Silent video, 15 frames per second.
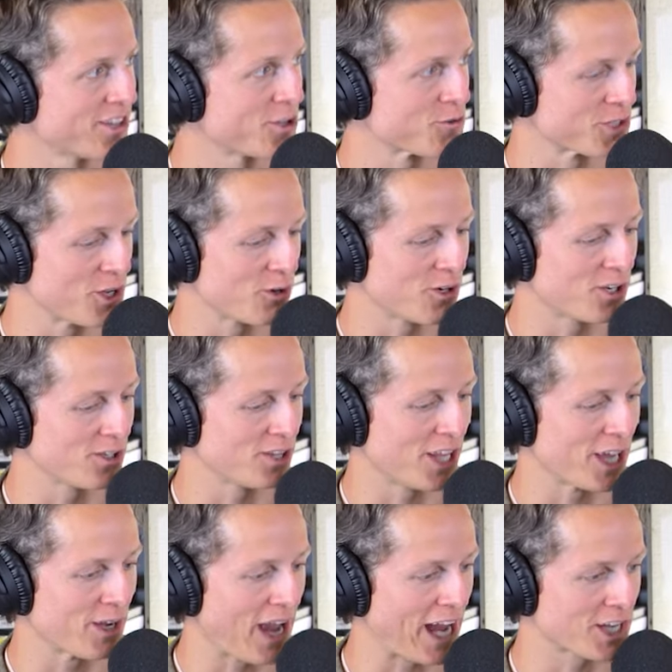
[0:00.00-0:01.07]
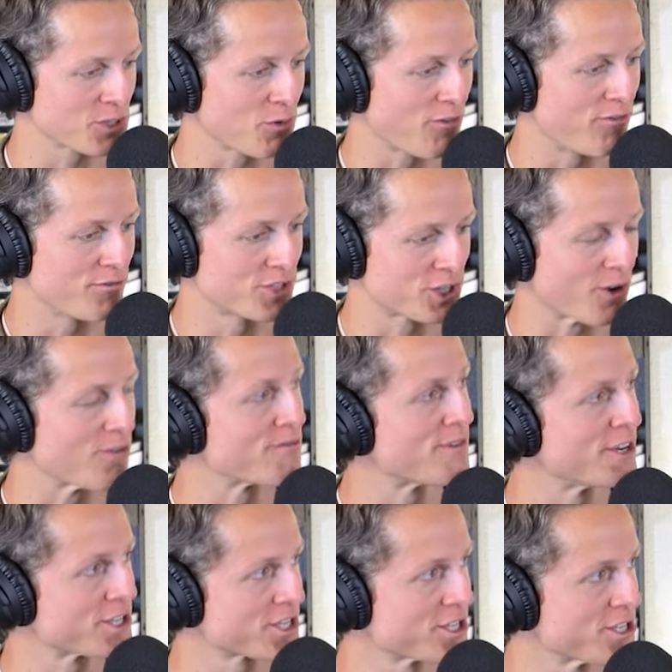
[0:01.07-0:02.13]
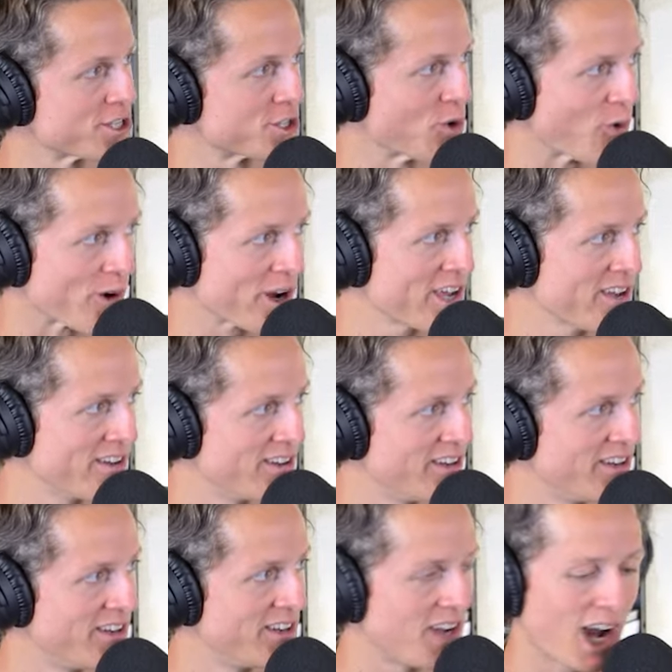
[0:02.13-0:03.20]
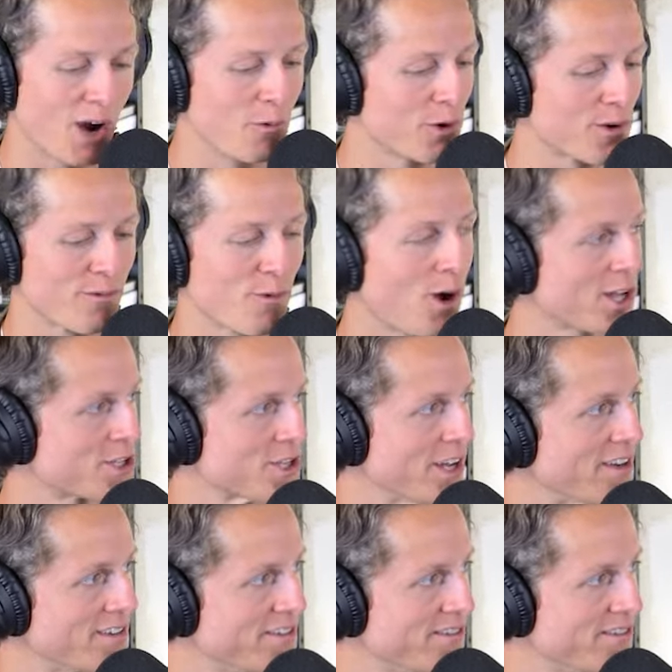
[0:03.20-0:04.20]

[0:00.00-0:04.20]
there's no like actual start and finish to this story, I wouldn't have watched it.